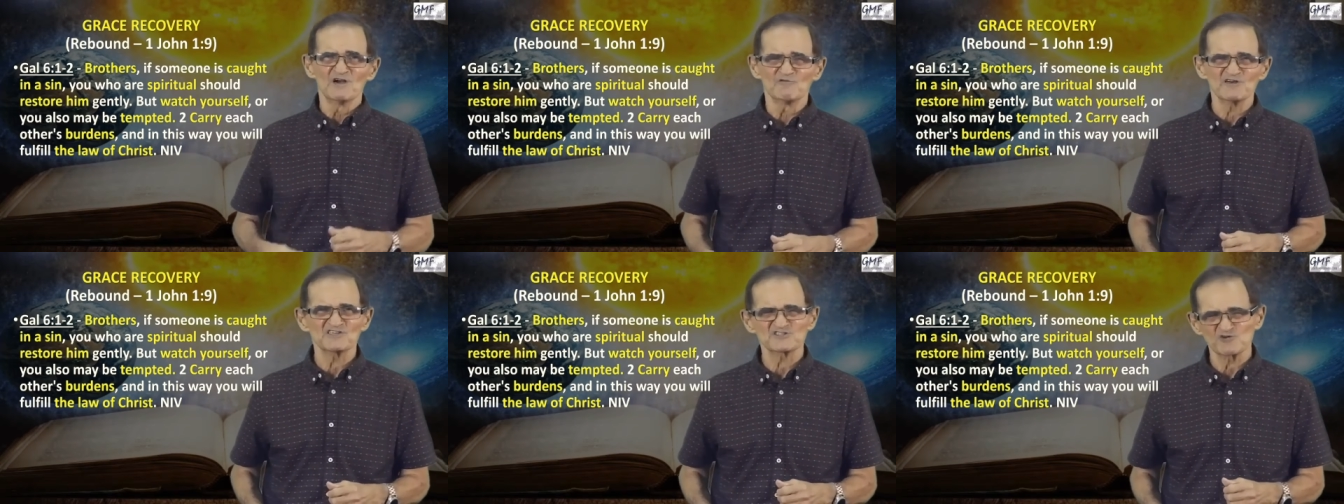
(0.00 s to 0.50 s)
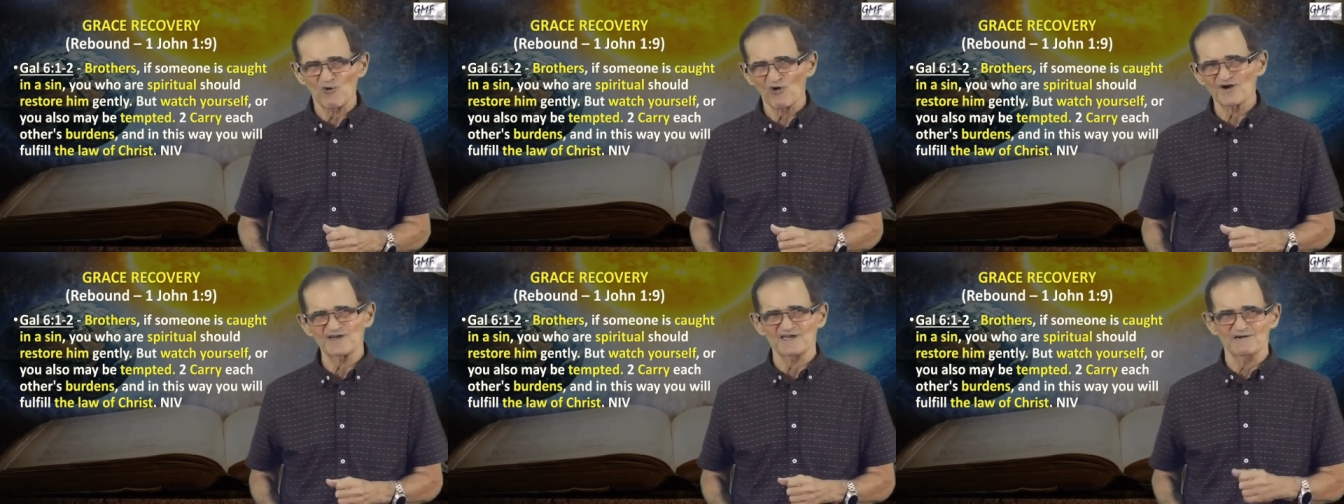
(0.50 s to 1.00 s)

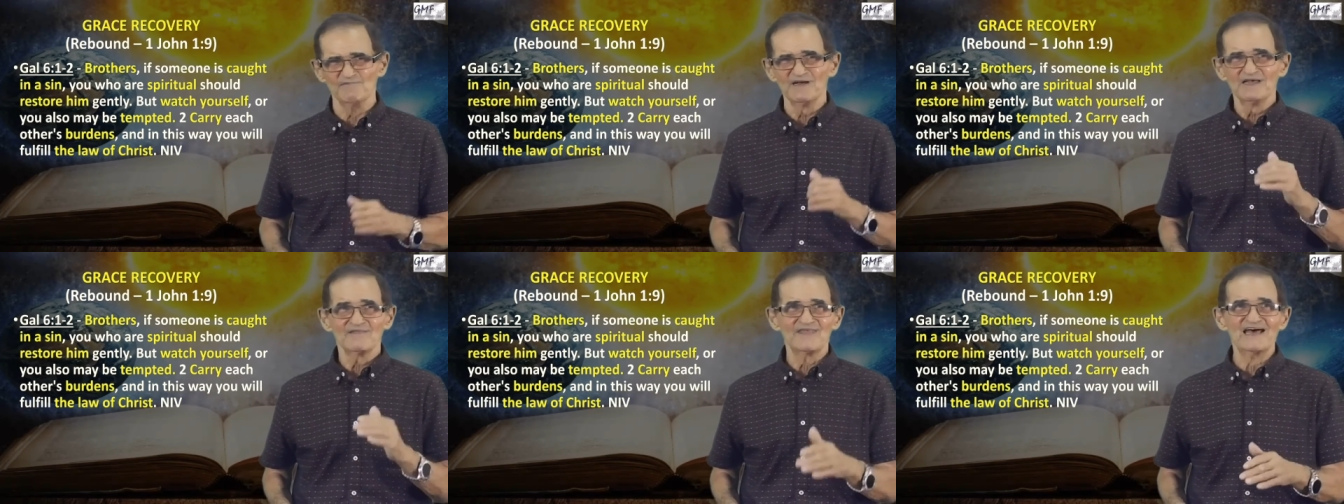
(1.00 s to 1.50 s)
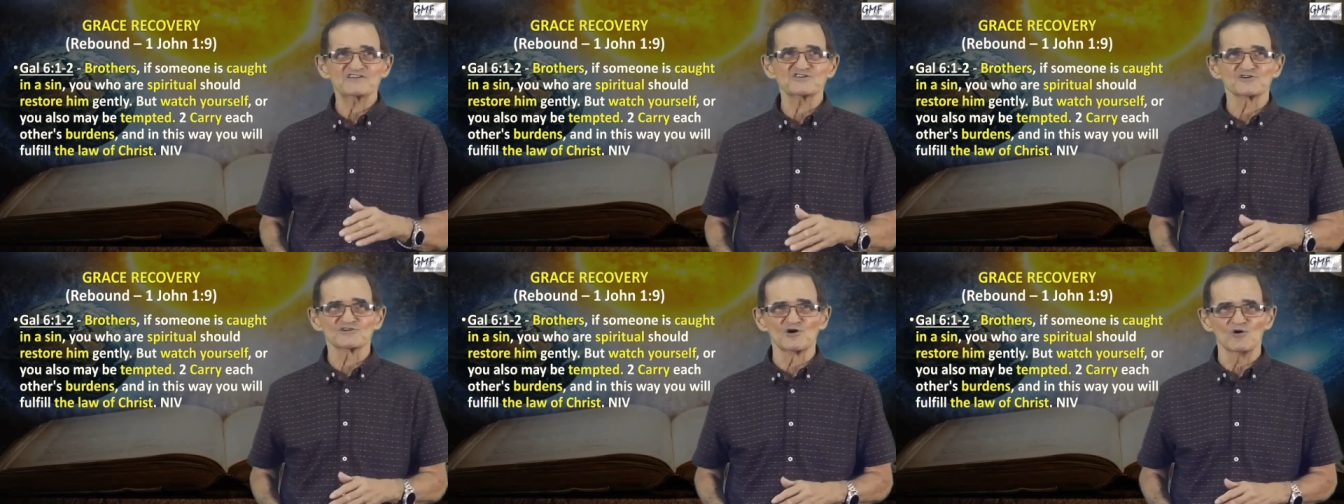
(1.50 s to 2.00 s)
restore him. That's
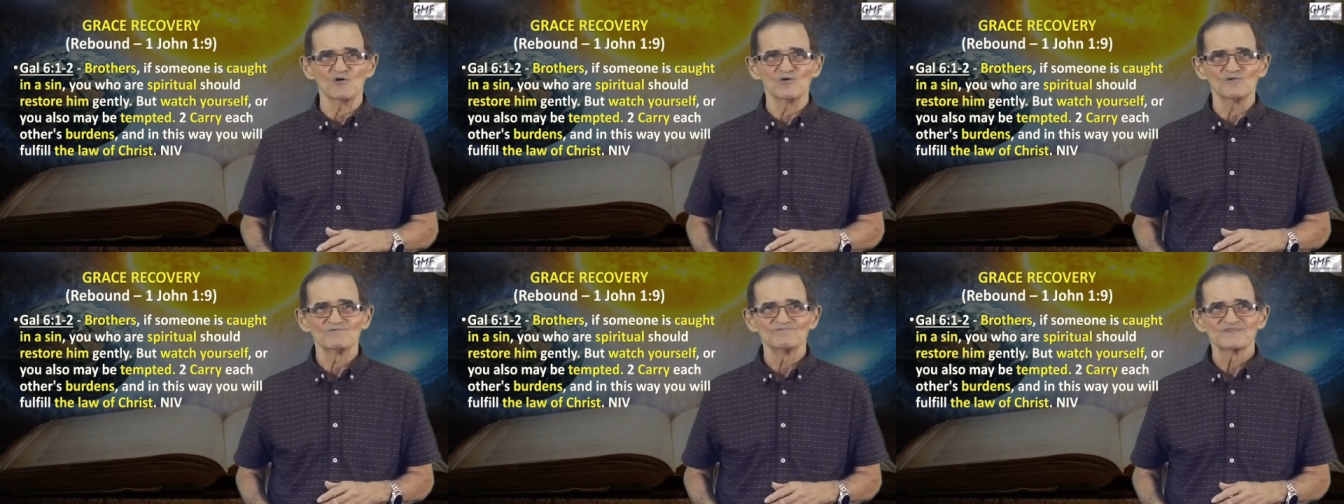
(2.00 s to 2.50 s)
your goal.